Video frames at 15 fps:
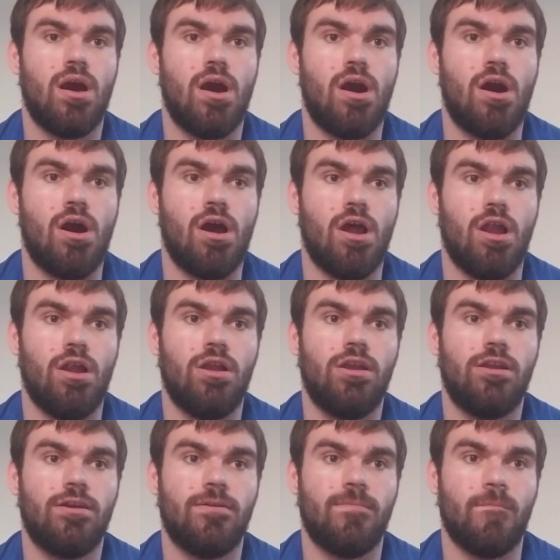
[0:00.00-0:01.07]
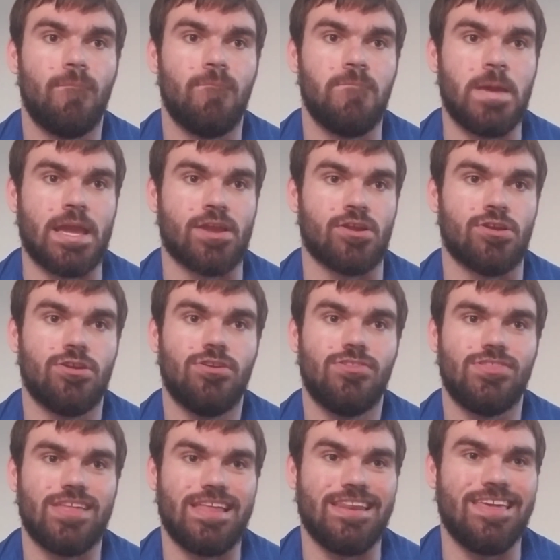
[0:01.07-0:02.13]
are bigger
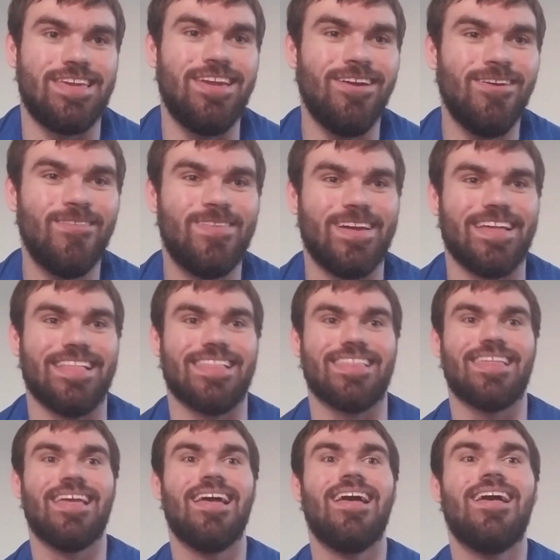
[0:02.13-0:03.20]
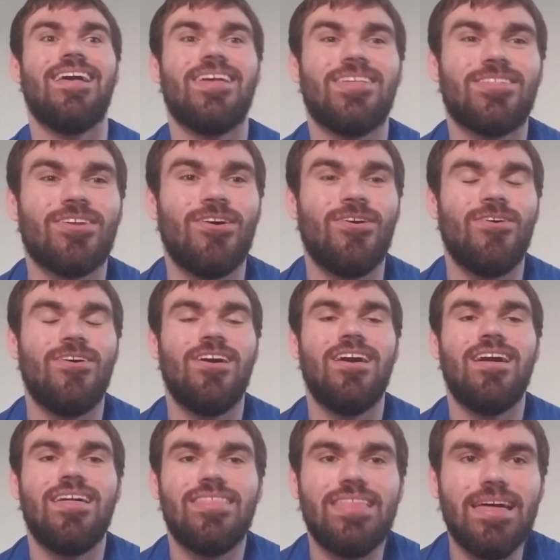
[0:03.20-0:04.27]
than humans. So
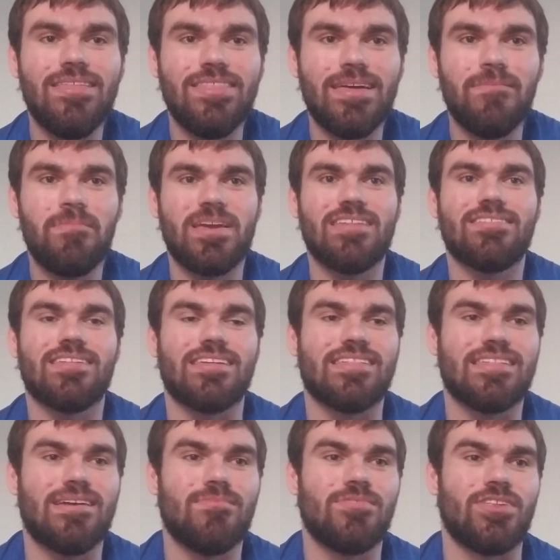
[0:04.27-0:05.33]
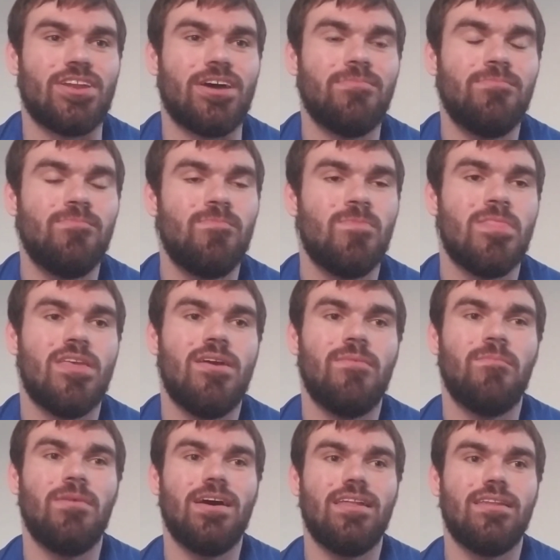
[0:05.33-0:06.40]
that basically sums it up.
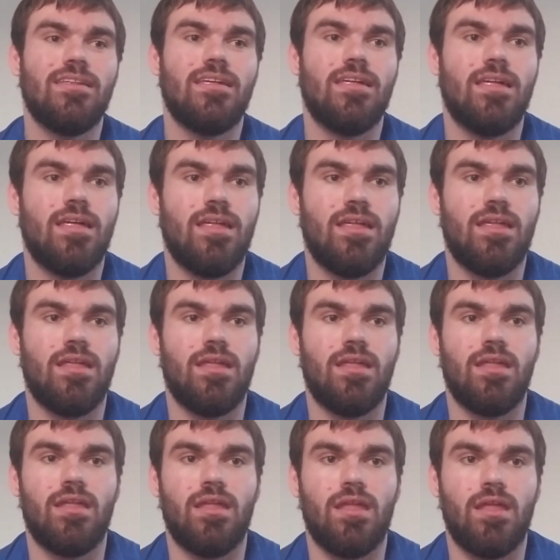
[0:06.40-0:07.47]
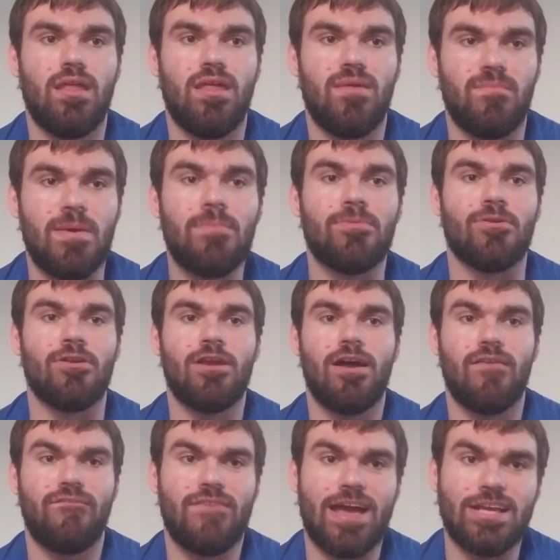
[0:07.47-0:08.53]
But remember, a
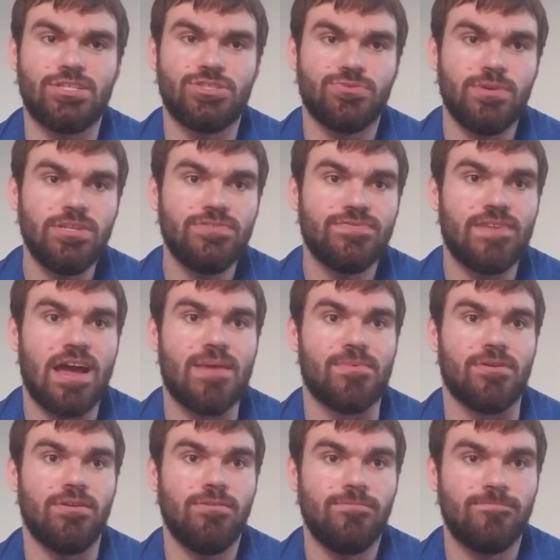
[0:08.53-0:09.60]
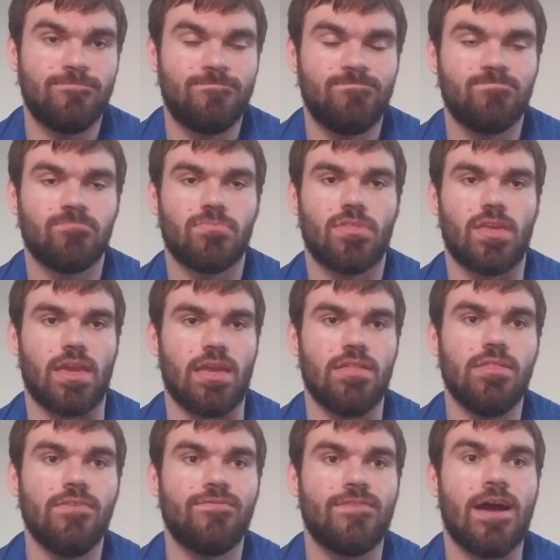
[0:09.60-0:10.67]
fast twitch fiber is
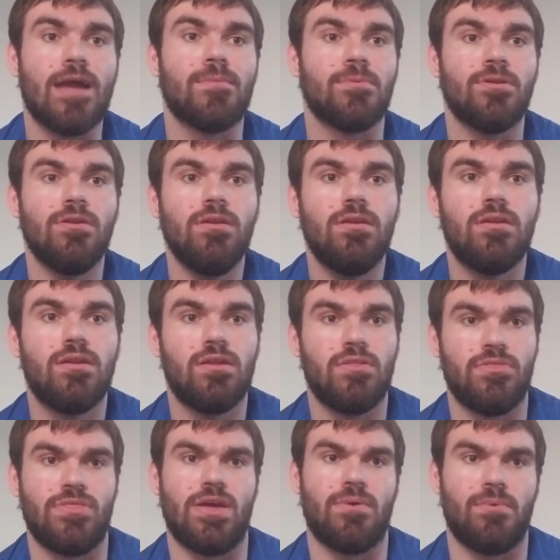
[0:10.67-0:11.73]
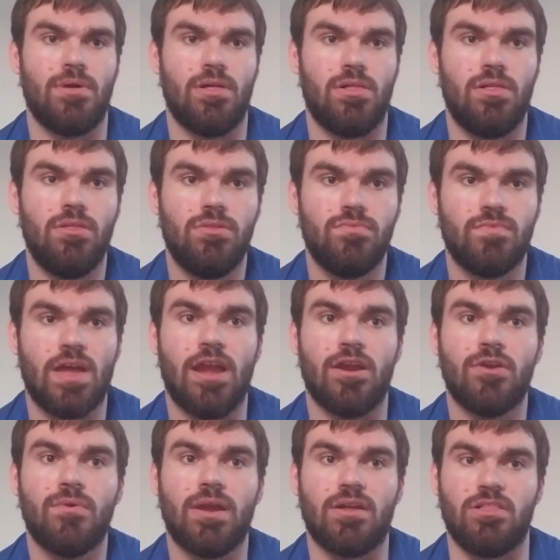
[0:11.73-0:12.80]
a fiber that will tire
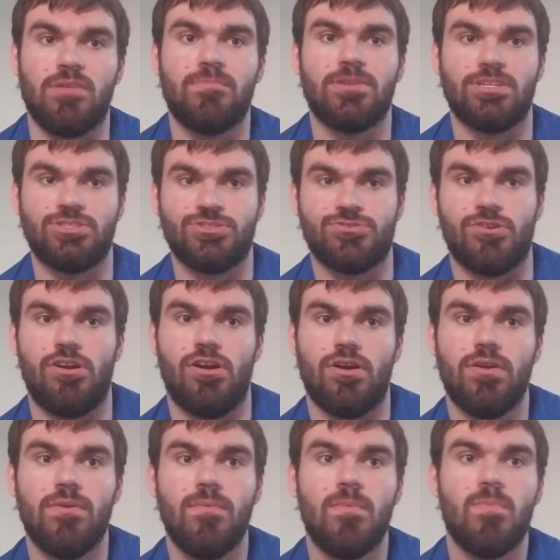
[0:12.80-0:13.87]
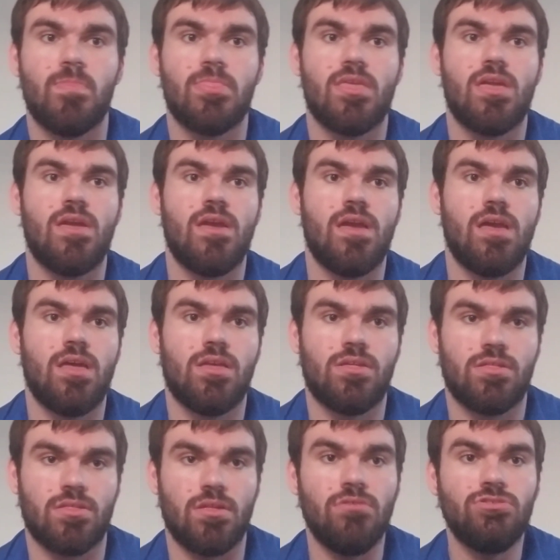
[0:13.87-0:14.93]
quickly but is strong.
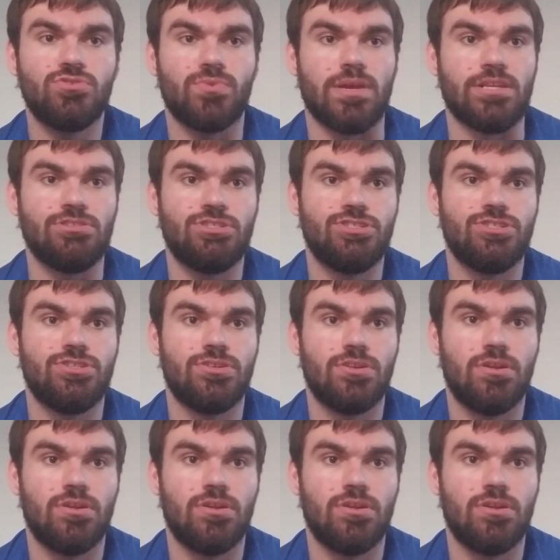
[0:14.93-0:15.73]
Slow twitch